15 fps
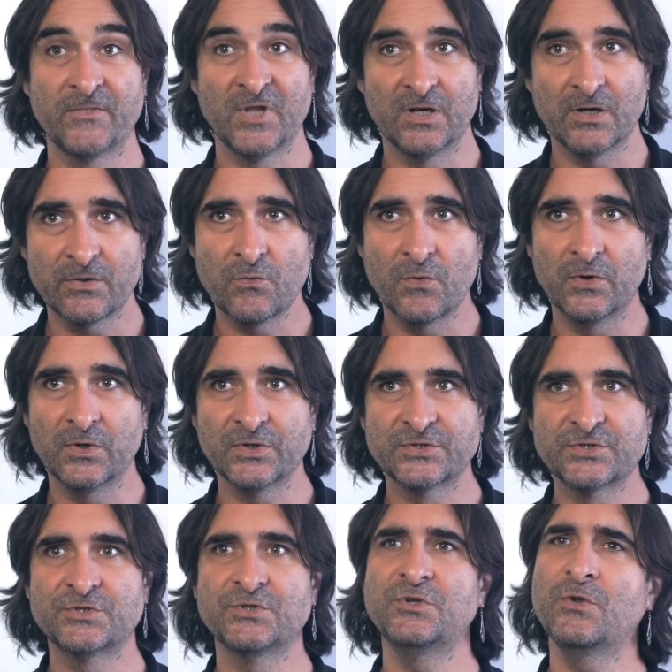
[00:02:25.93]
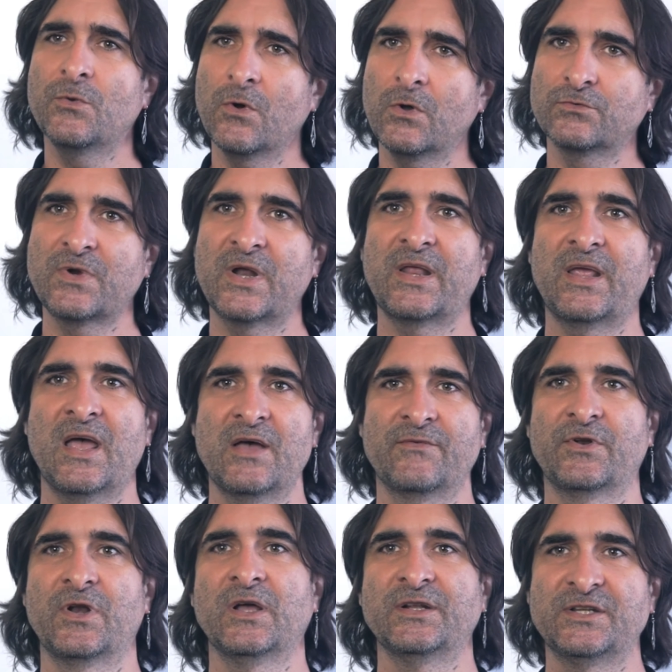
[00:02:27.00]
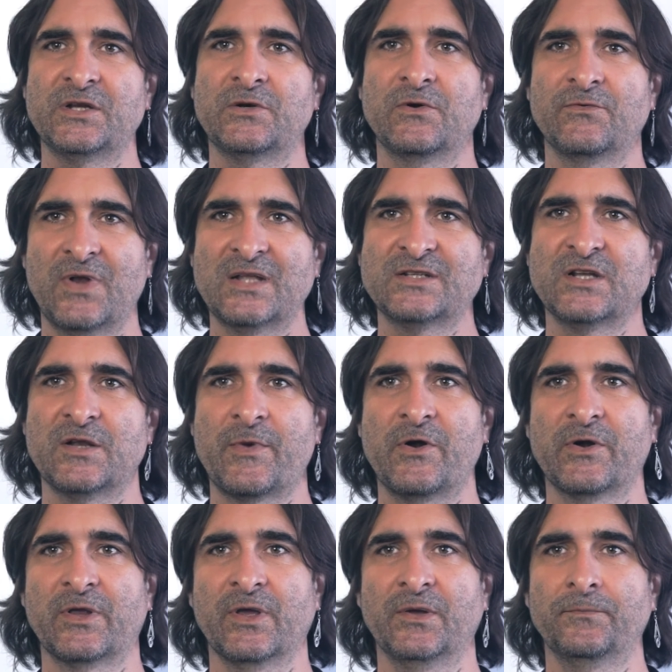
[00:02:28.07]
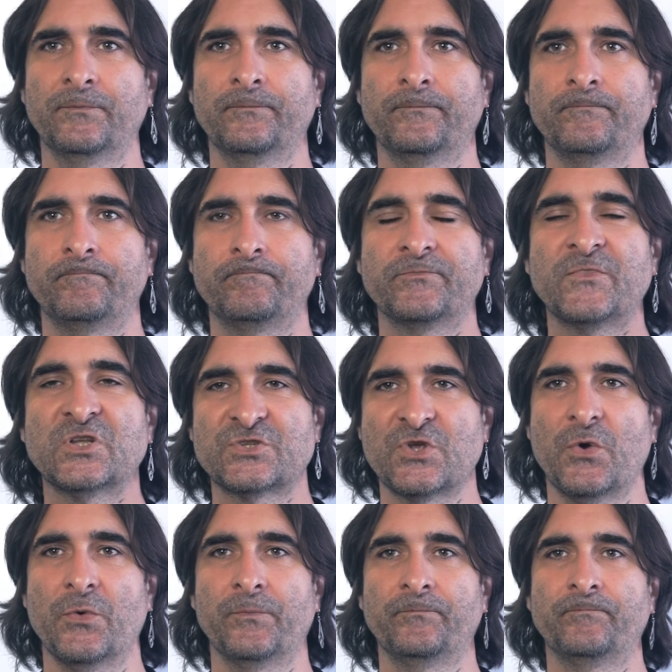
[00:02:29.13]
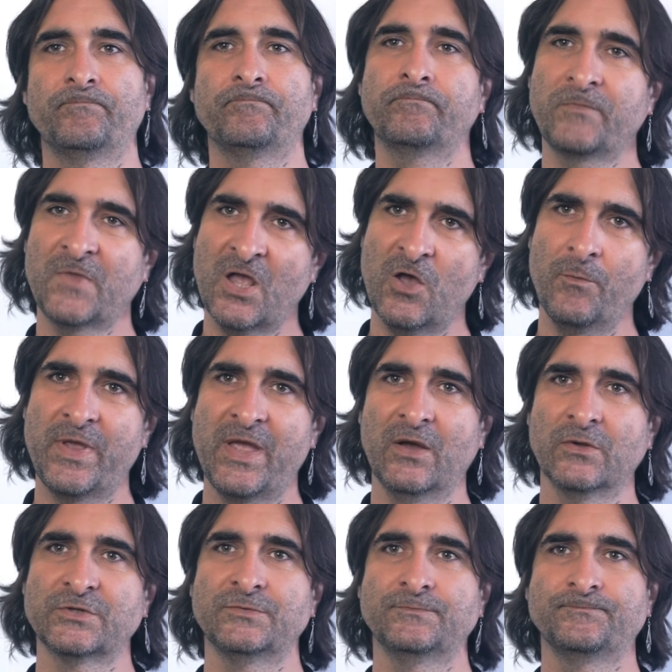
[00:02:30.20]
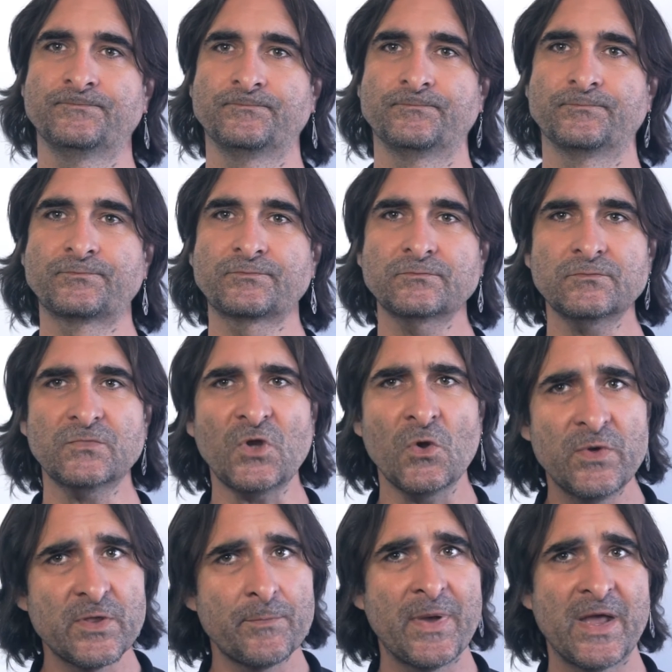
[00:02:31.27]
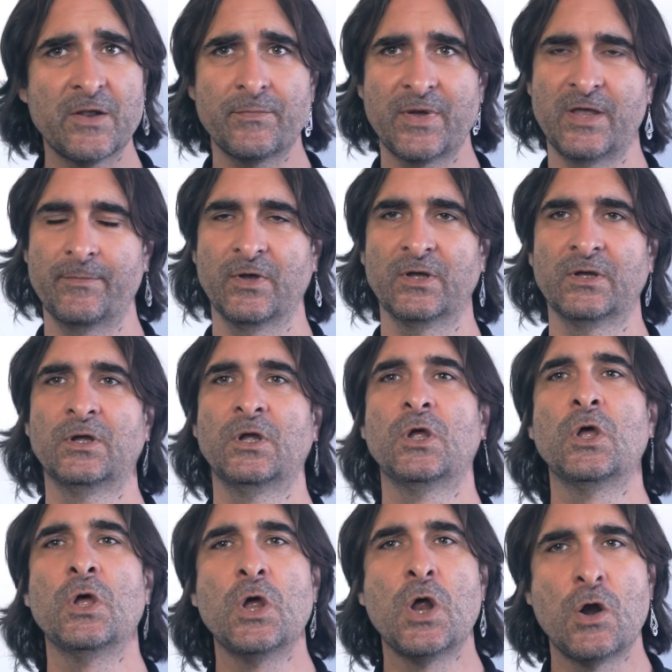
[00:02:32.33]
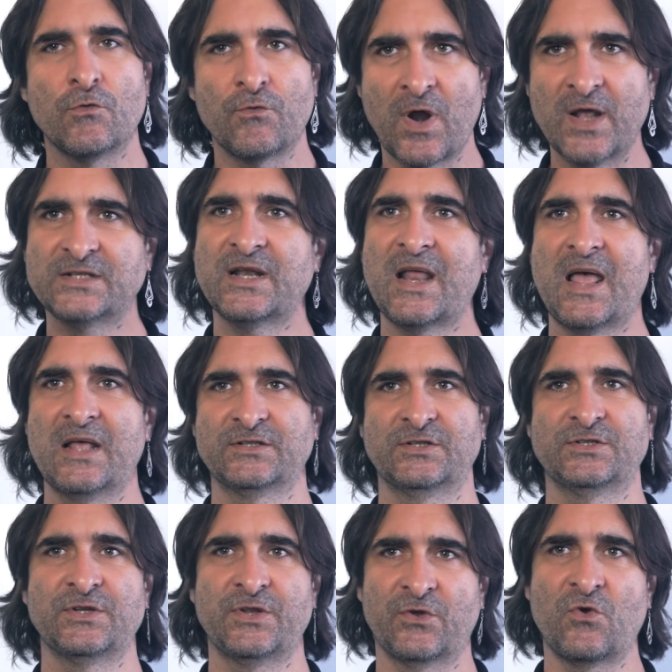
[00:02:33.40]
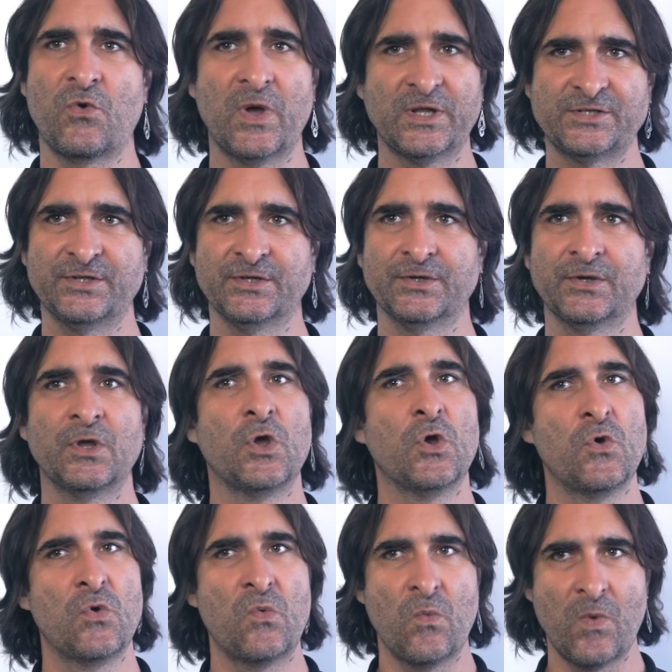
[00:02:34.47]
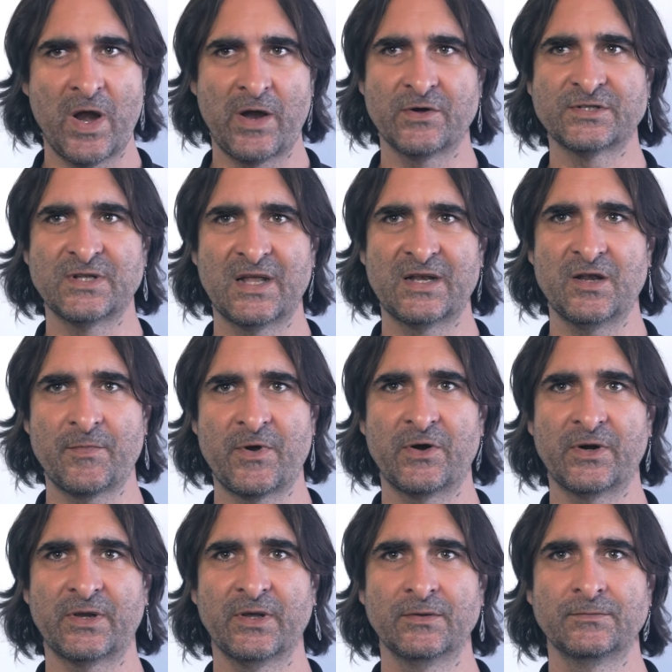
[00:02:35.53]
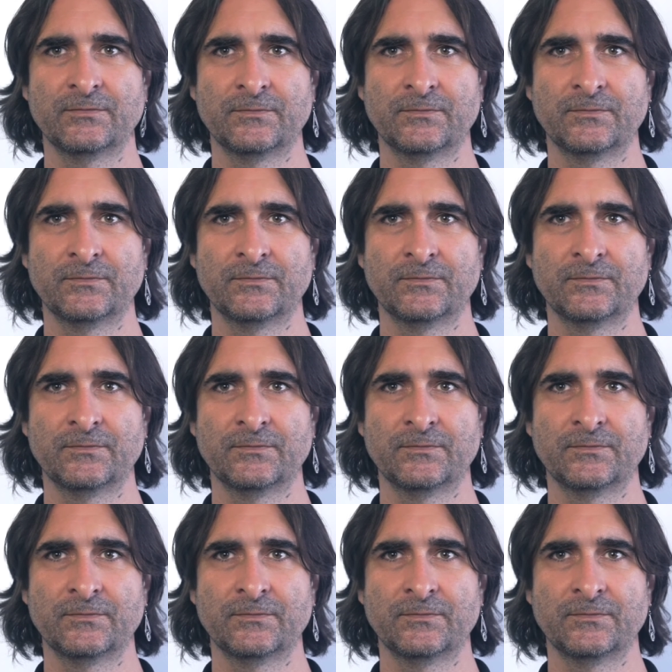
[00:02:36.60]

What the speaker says: In other words, you already have an idea of Latin America. So, help me out. With a pen and paper, write an answer to the question, where is Latin America?